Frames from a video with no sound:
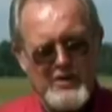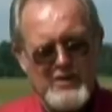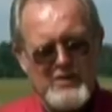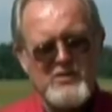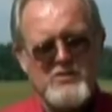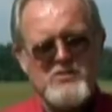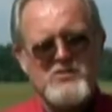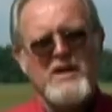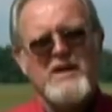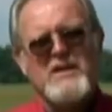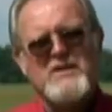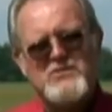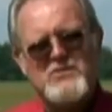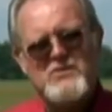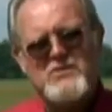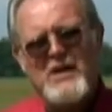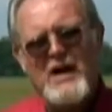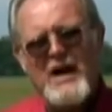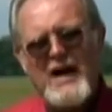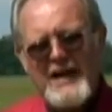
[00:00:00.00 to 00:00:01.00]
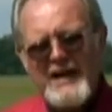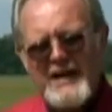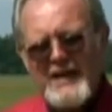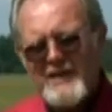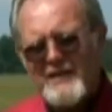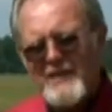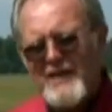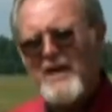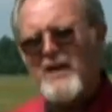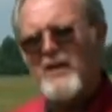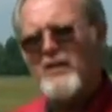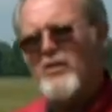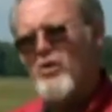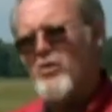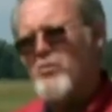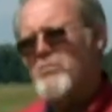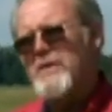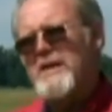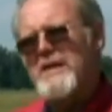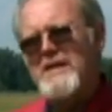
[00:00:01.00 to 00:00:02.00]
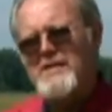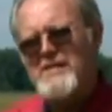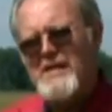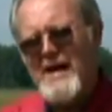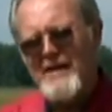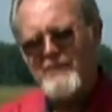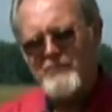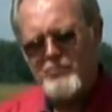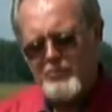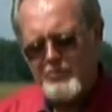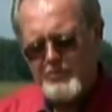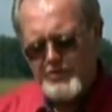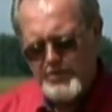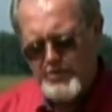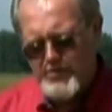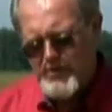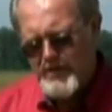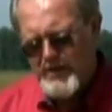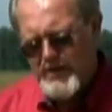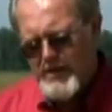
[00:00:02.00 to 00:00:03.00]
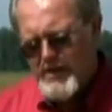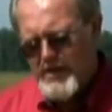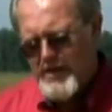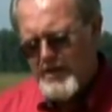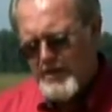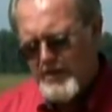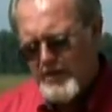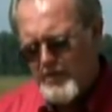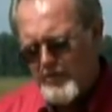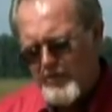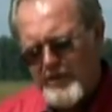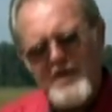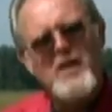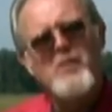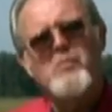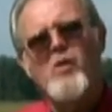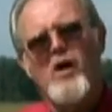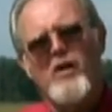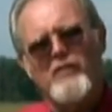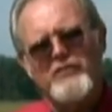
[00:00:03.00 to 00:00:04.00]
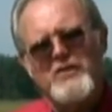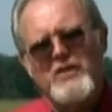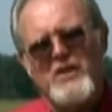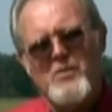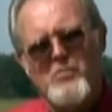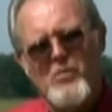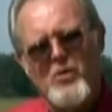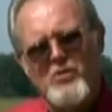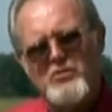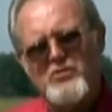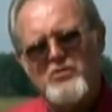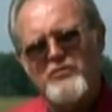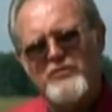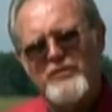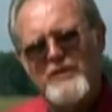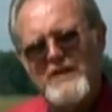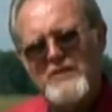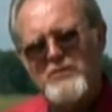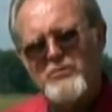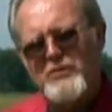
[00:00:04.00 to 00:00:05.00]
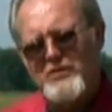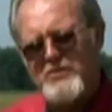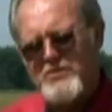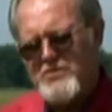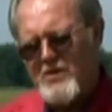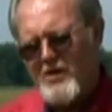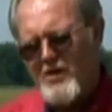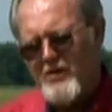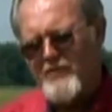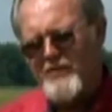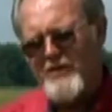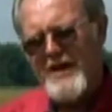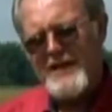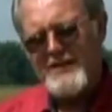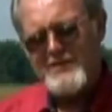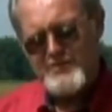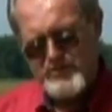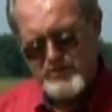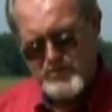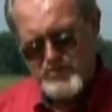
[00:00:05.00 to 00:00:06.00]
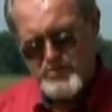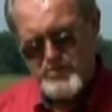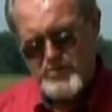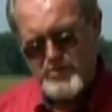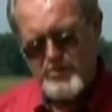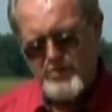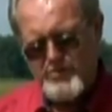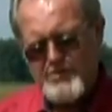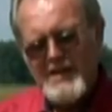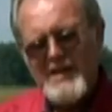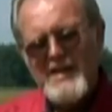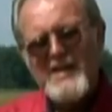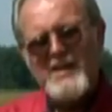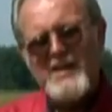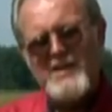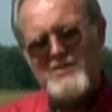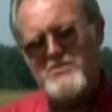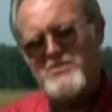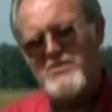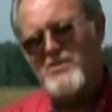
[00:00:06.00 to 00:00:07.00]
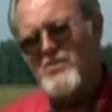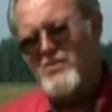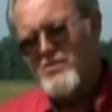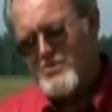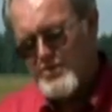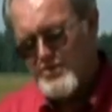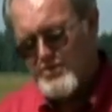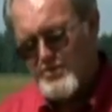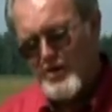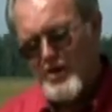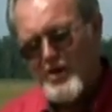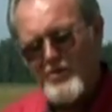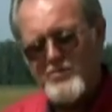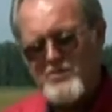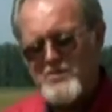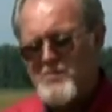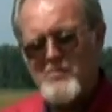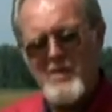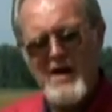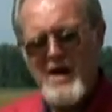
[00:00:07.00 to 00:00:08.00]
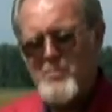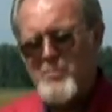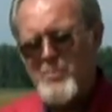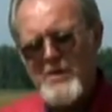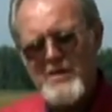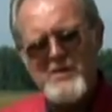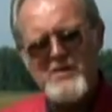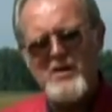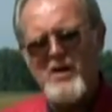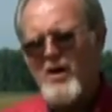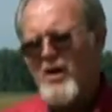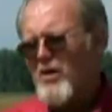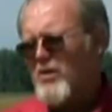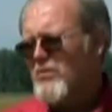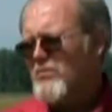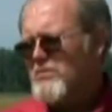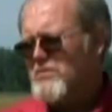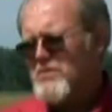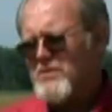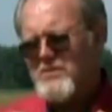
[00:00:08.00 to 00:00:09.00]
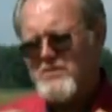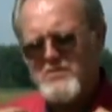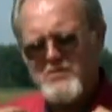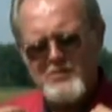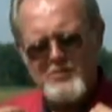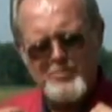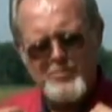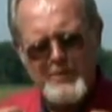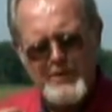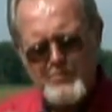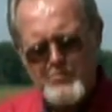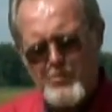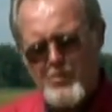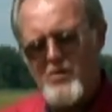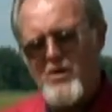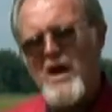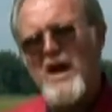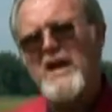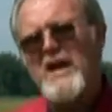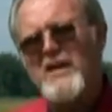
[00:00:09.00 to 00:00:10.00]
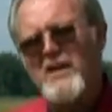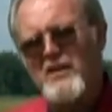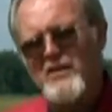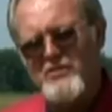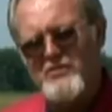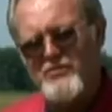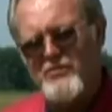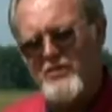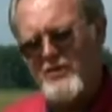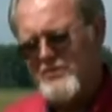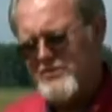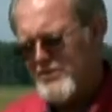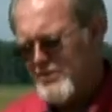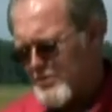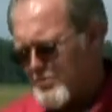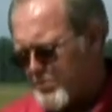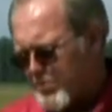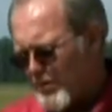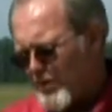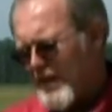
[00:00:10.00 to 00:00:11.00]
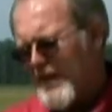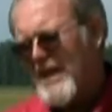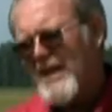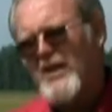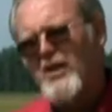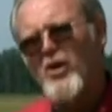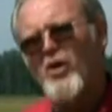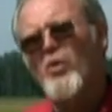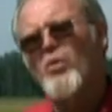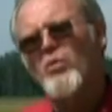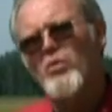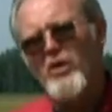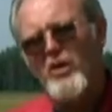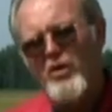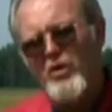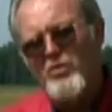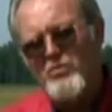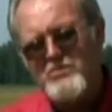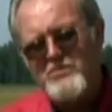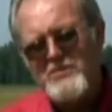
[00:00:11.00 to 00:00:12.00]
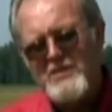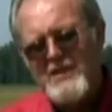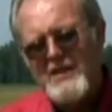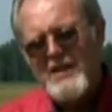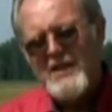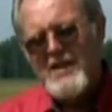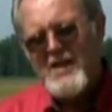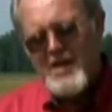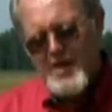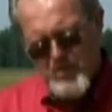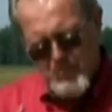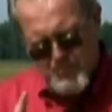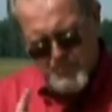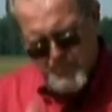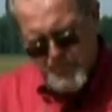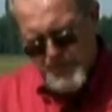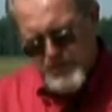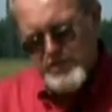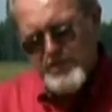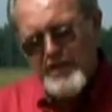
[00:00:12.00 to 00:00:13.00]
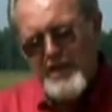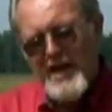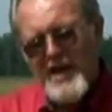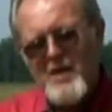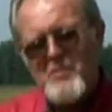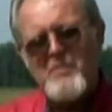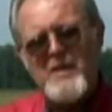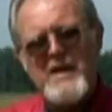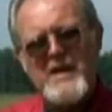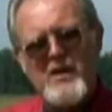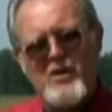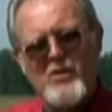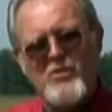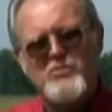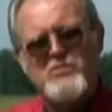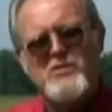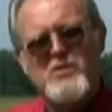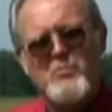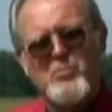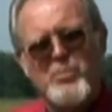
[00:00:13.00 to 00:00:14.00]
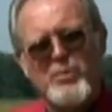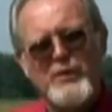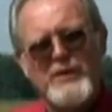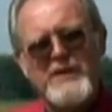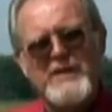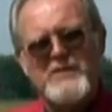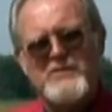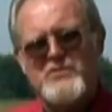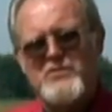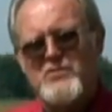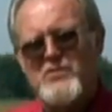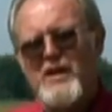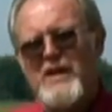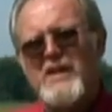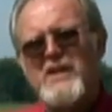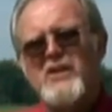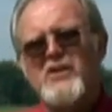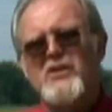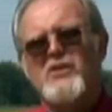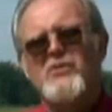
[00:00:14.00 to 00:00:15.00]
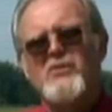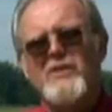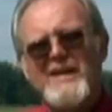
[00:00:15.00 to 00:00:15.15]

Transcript: at the change in diet, and that alone many times will do it. You know, get them off the commercial feeds with the junk fats and the sugars. Consider just oats. In my opinion, oats has just been miraculous for us, just plain old oats. But you got to make oats complete just like you do